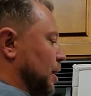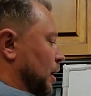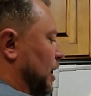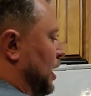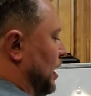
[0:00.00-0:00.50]

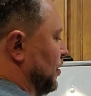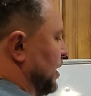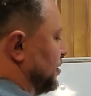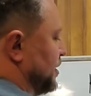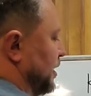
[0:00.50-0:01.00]
I would
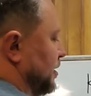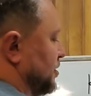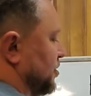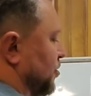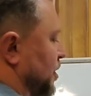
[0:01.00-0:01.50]
have to take
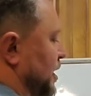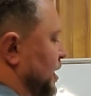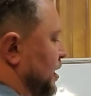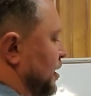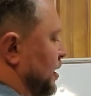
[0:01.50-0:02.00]
this
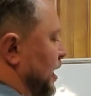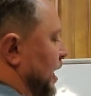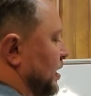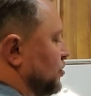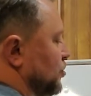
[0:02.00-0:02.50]
3
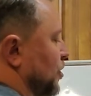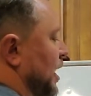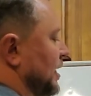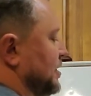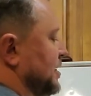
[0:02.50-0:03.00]
and
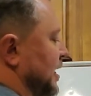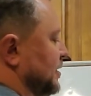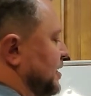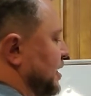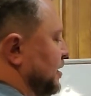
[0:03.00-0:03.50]

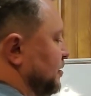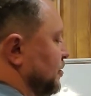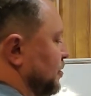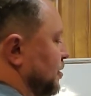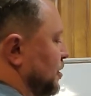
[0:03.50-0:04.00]
trisect it.
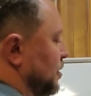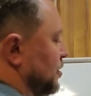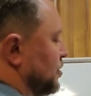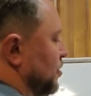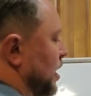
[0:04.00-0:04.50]

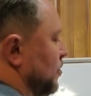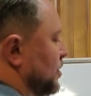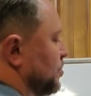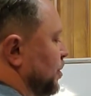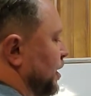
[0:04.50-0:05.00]
So I would
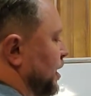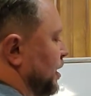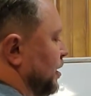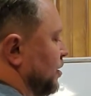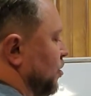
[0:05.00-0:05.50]
split it
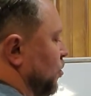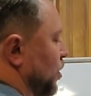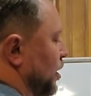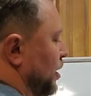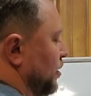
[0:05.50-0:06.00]
into
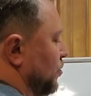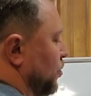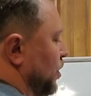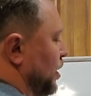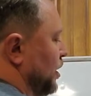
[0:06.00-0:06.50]
1,
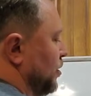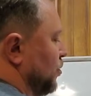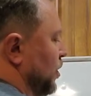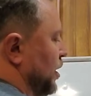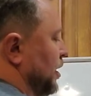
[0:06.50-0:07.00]
1, and
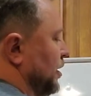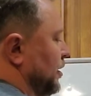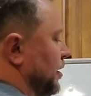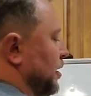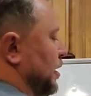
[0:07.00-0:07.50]
1,
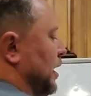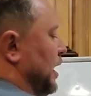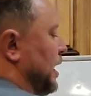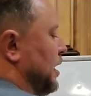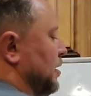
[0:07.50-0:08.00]

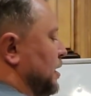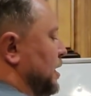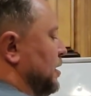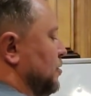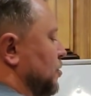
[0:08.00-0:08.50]
and
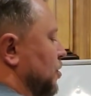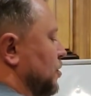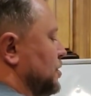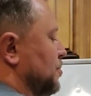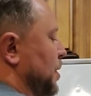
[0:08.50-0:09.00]
again grow
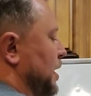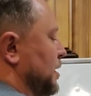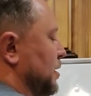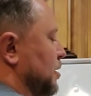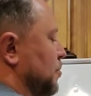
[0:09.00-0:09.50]
a
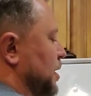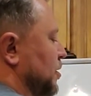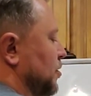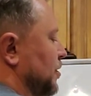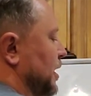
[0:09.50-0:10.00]
spike in the
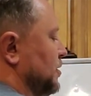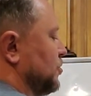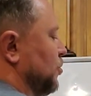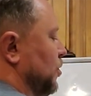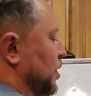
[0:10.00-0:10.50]
middle.
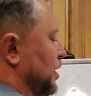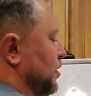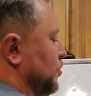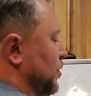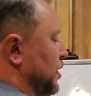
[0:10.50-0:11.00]
That's 1
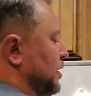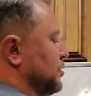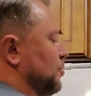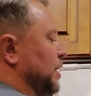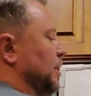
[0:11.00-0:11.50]
and 1
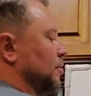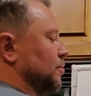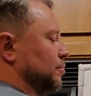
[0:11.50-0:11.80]
as well.